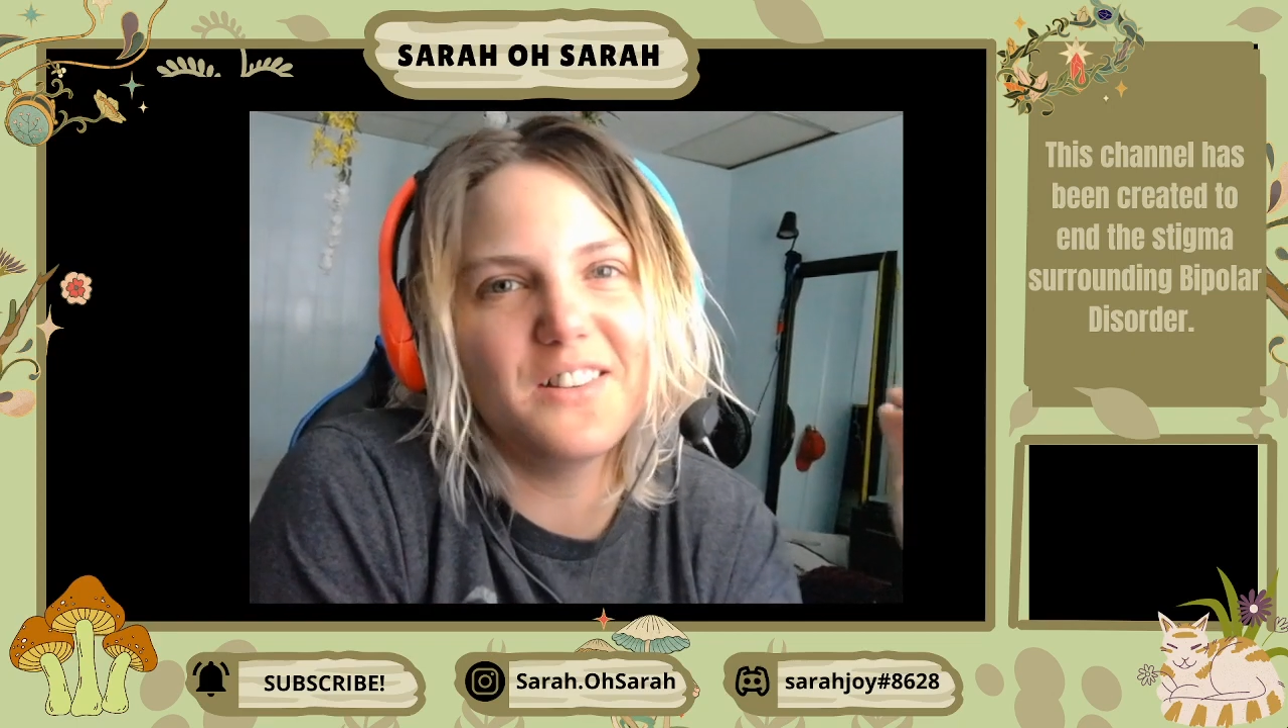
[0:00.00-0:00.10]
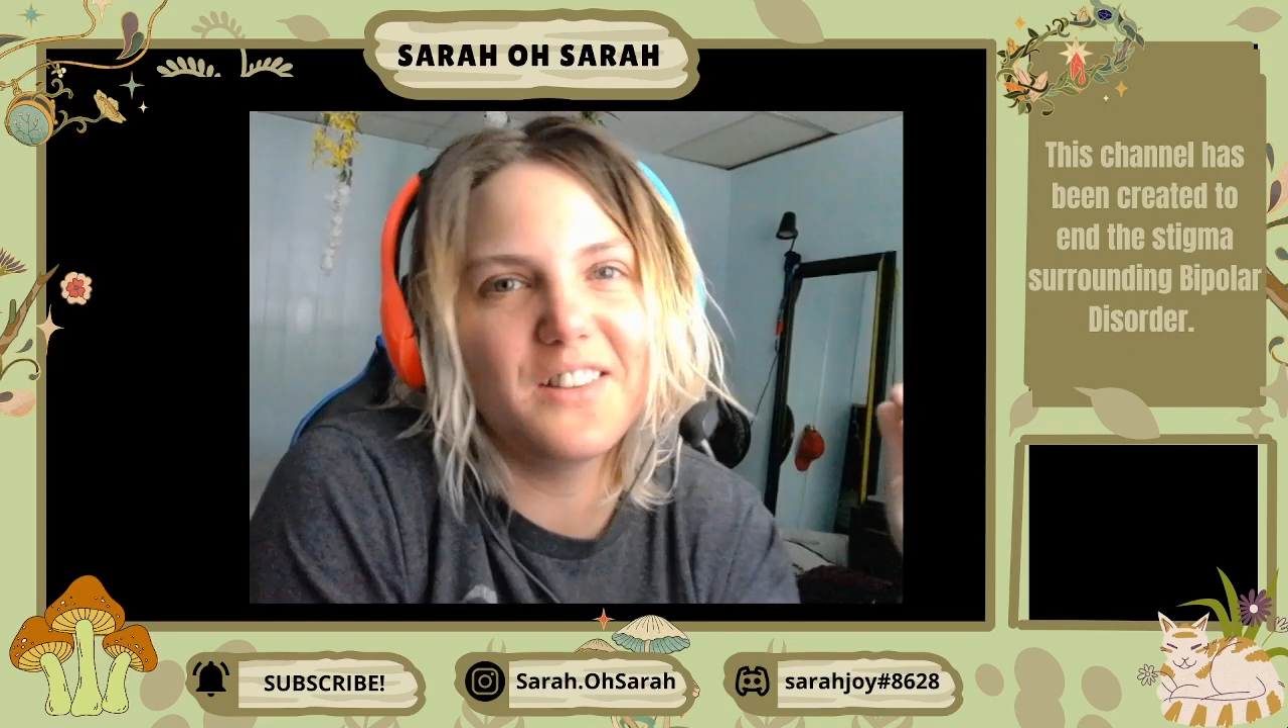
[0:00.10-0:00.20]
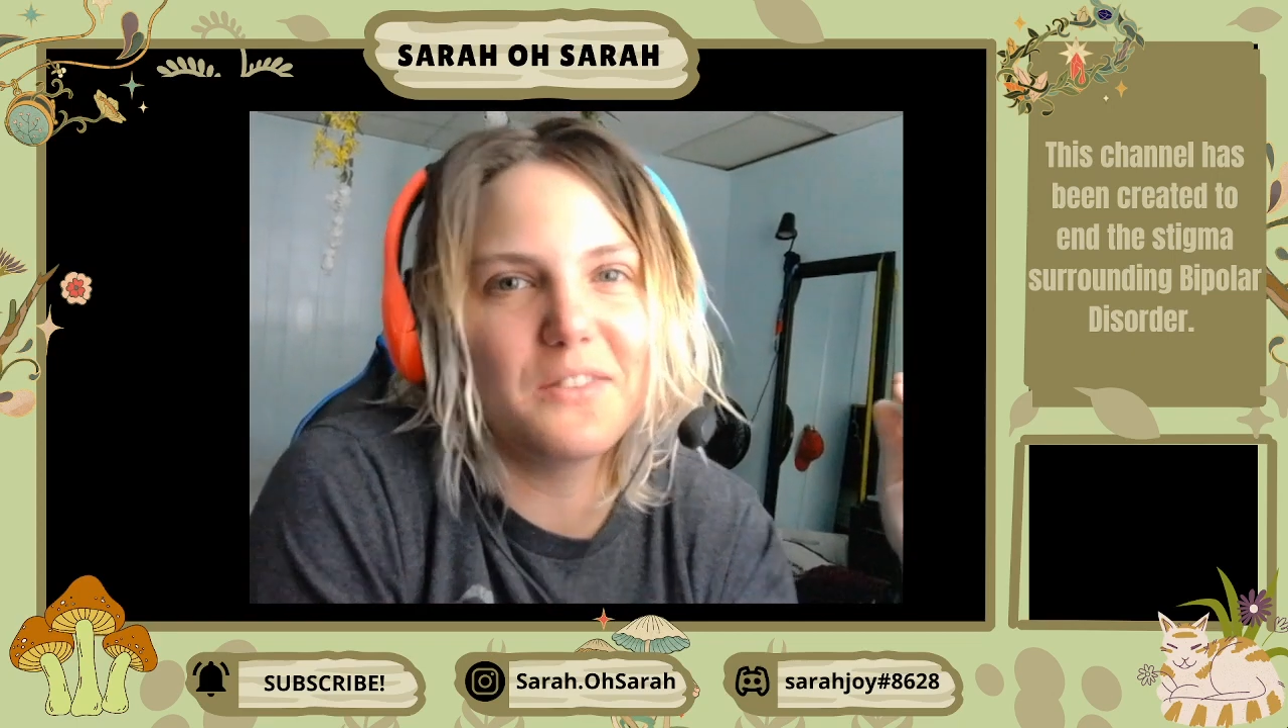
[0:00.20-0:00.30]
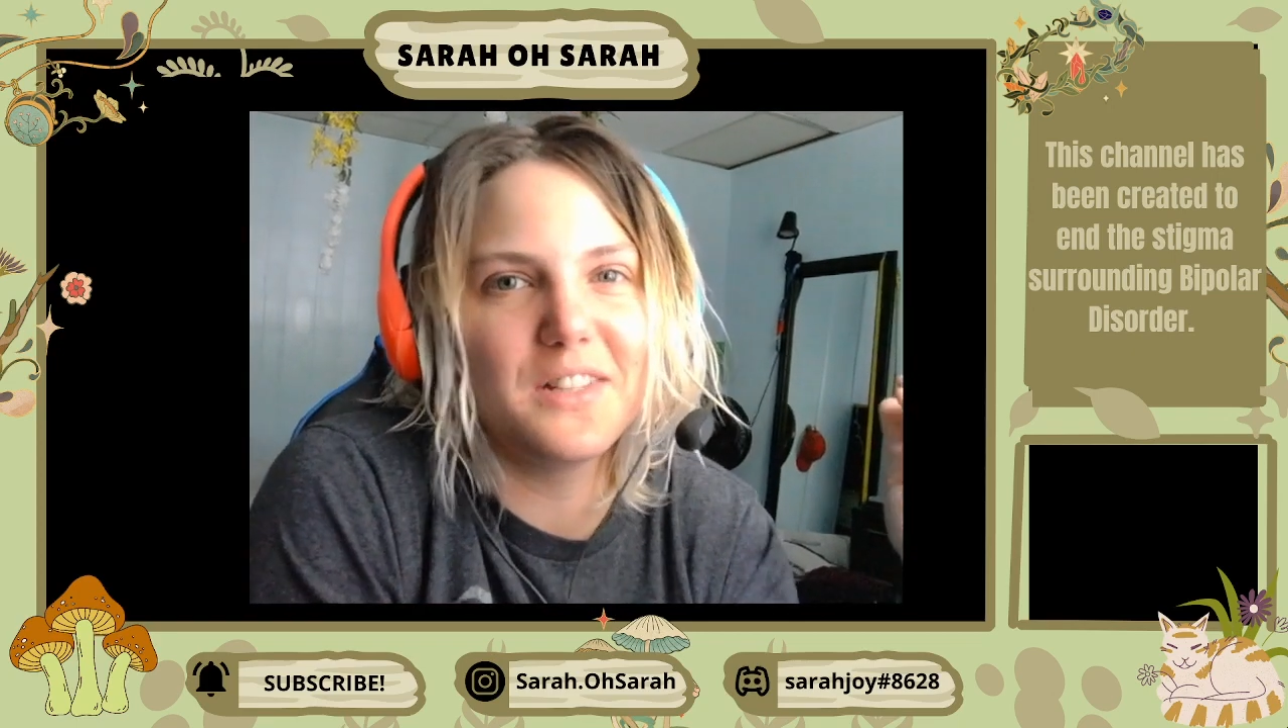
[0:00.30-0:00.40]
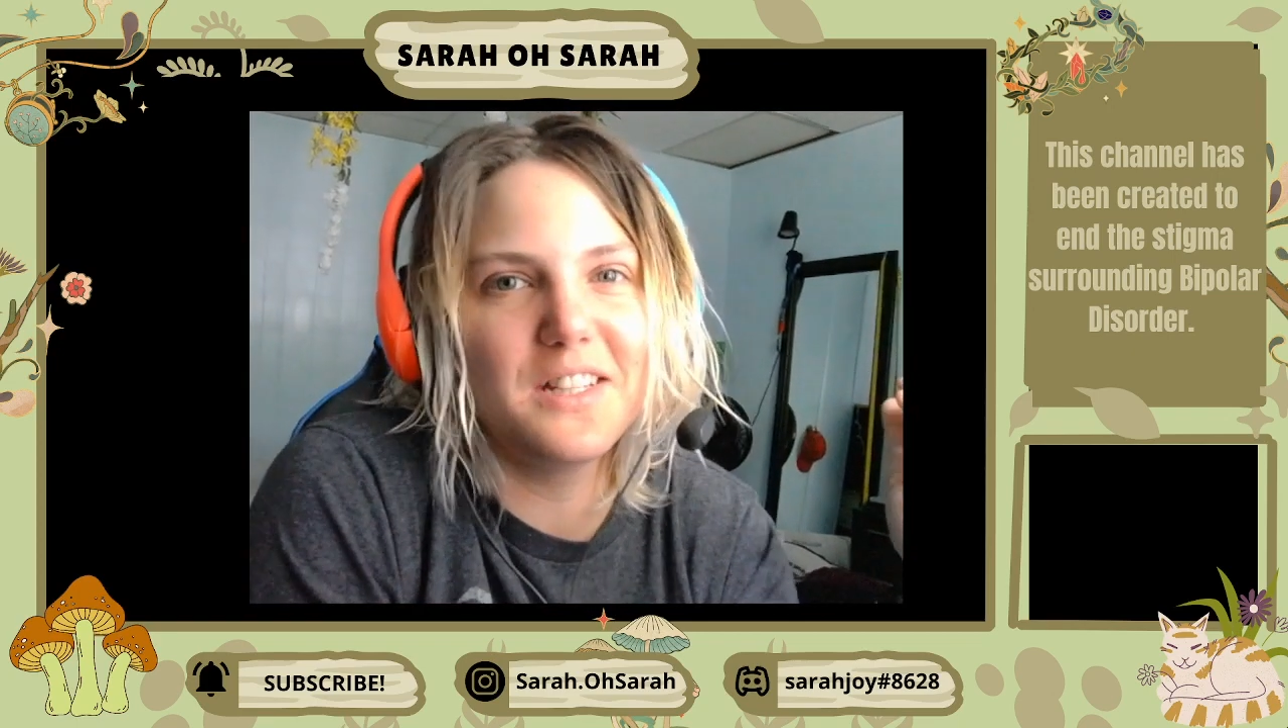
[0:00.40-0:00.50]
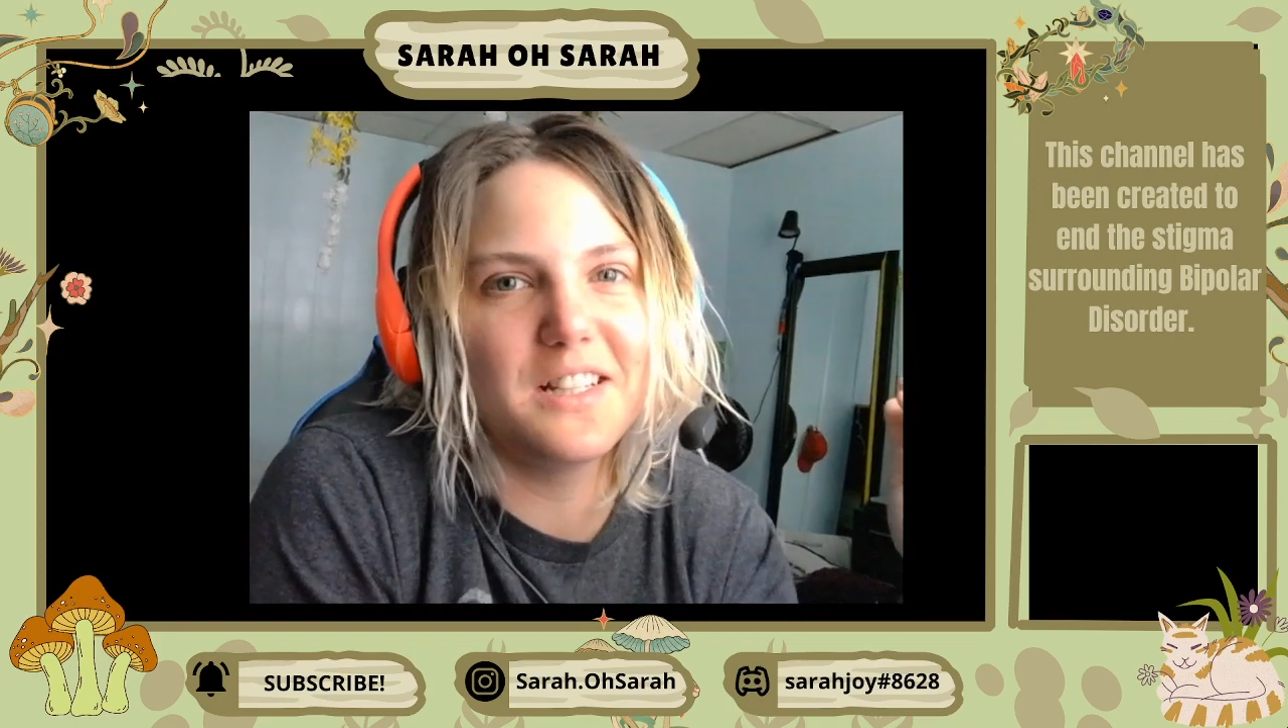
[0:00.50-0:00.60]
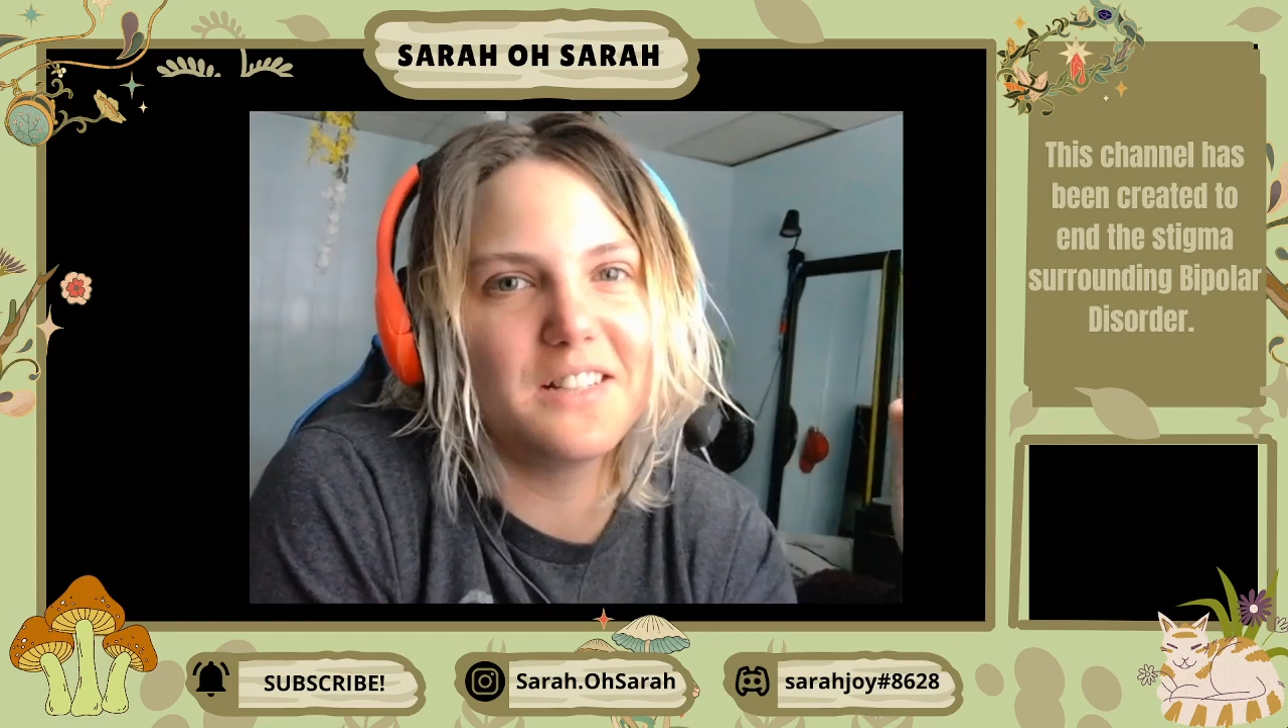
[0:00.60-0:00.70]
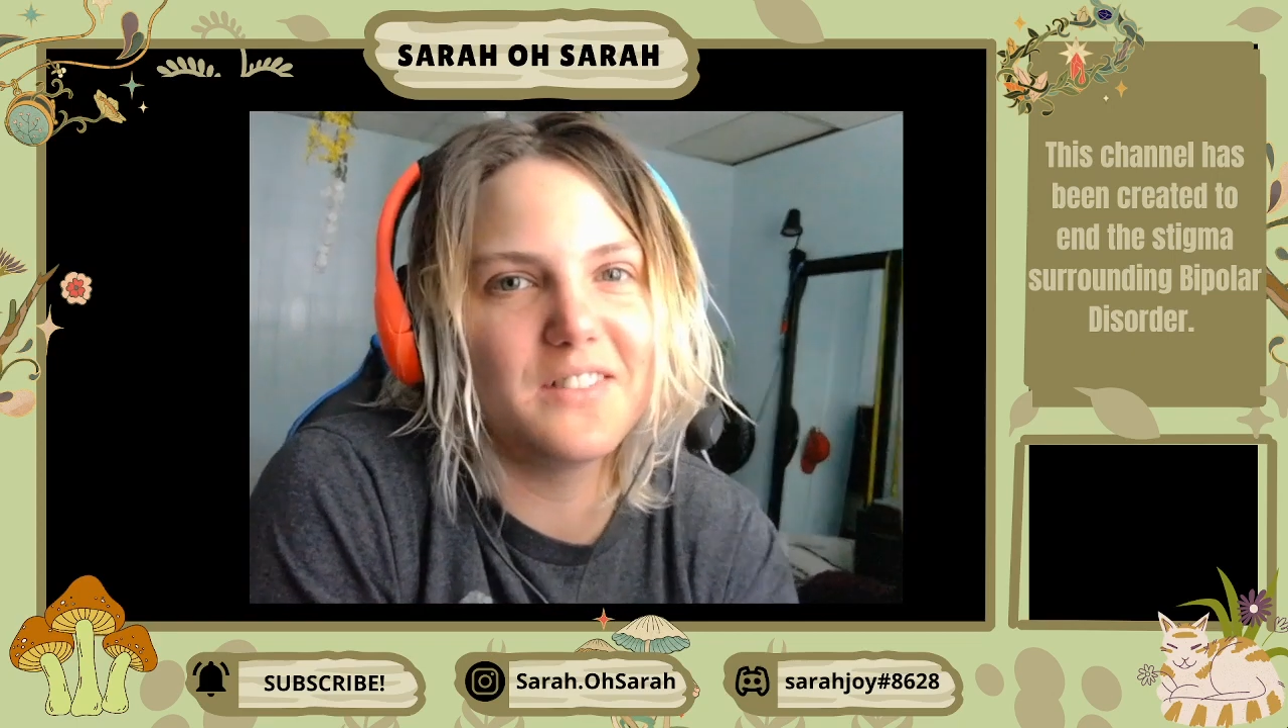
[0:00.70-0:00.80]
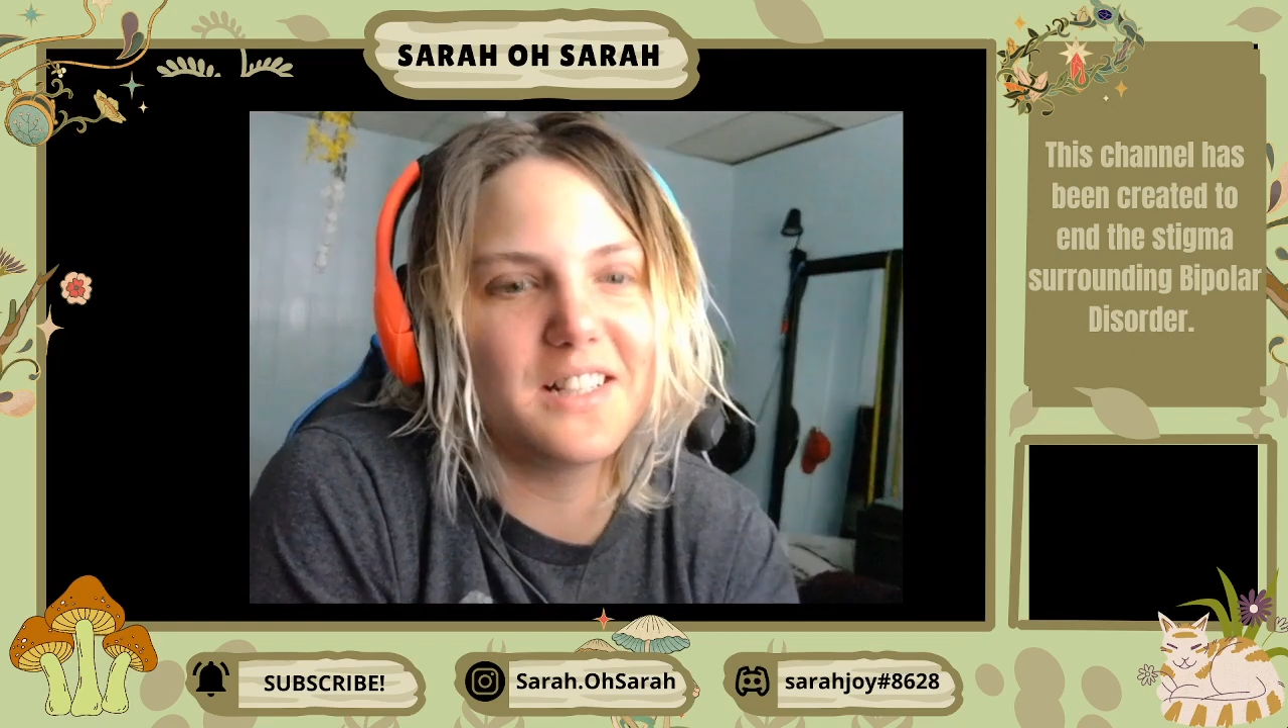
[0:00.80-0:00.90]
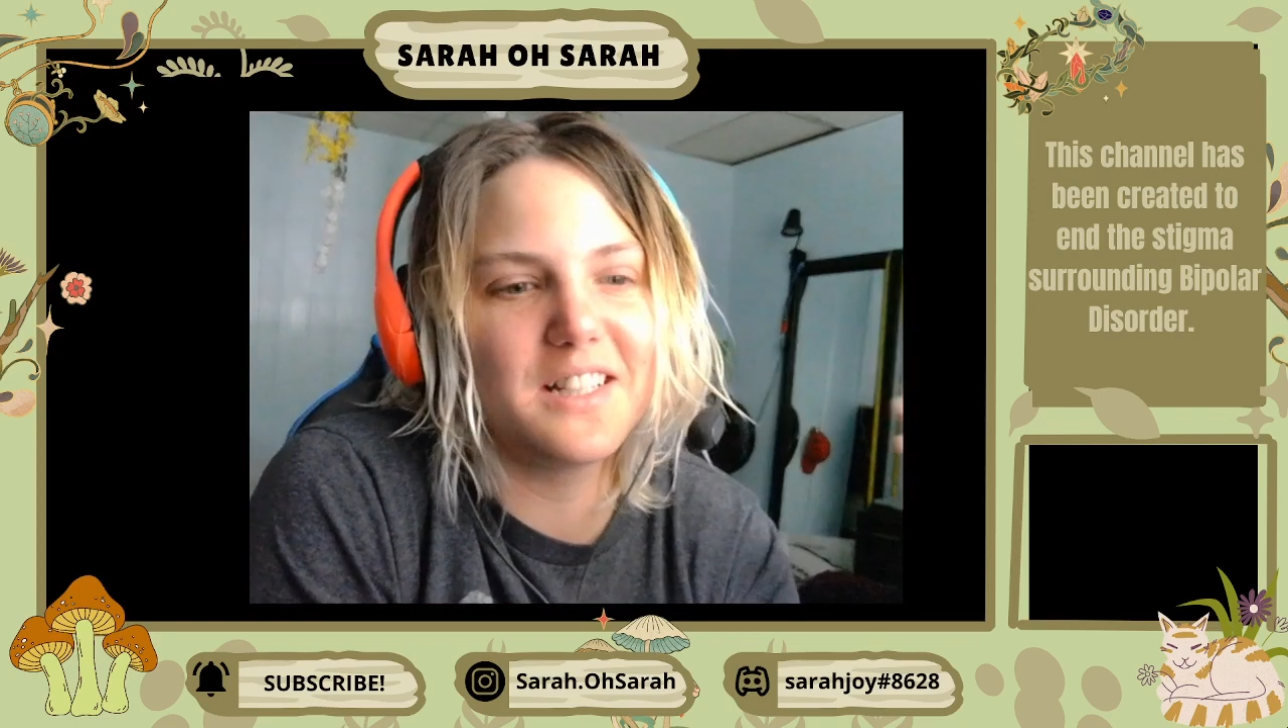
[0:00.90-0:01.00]
like
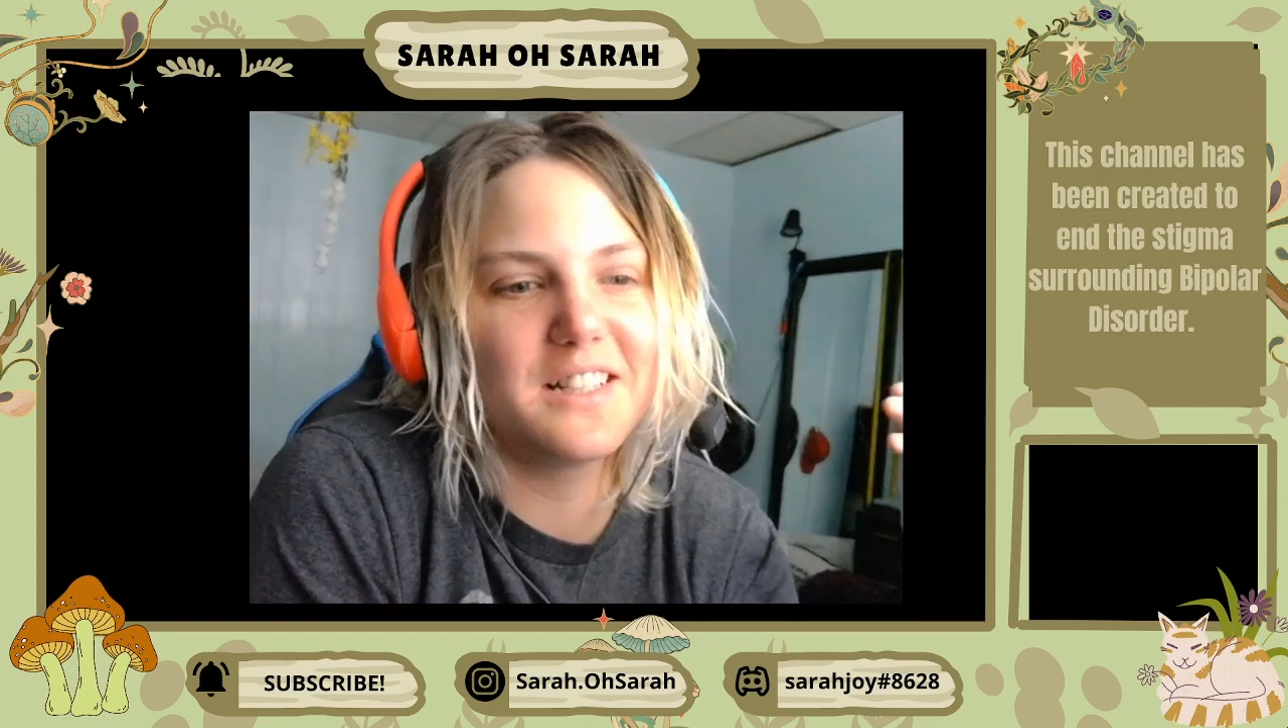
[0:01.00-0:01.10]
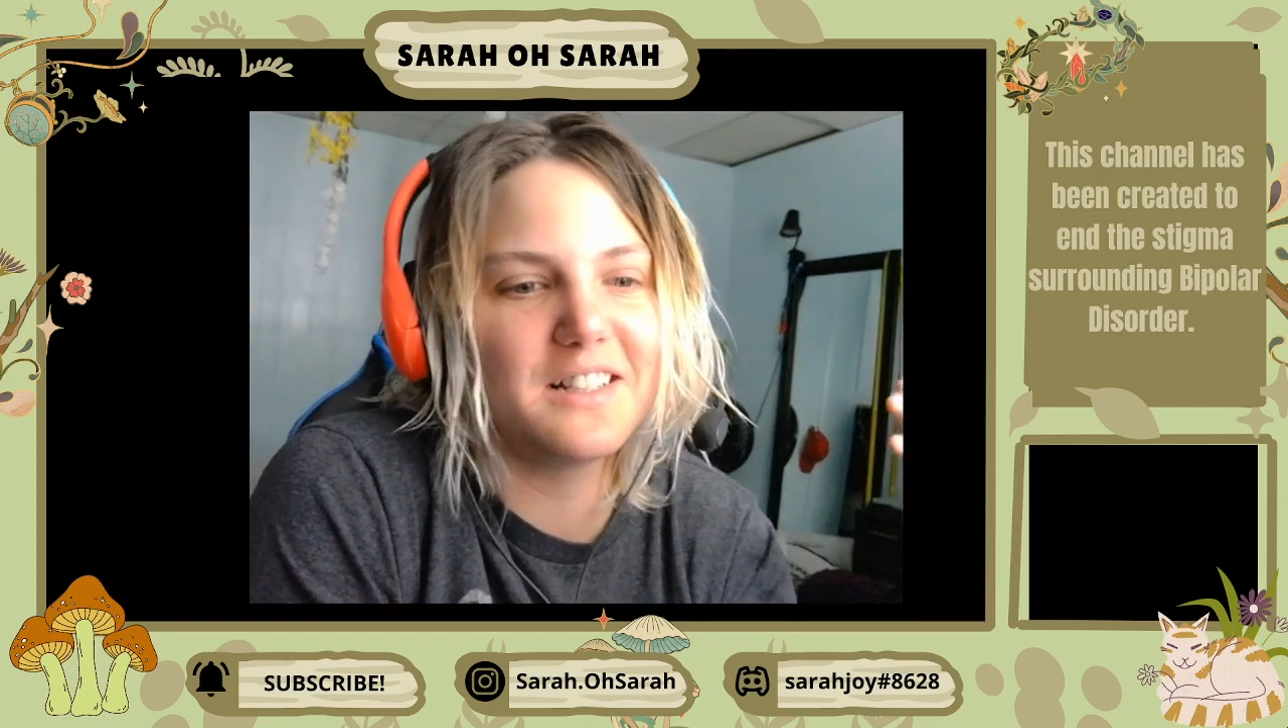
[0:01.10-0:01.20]
what I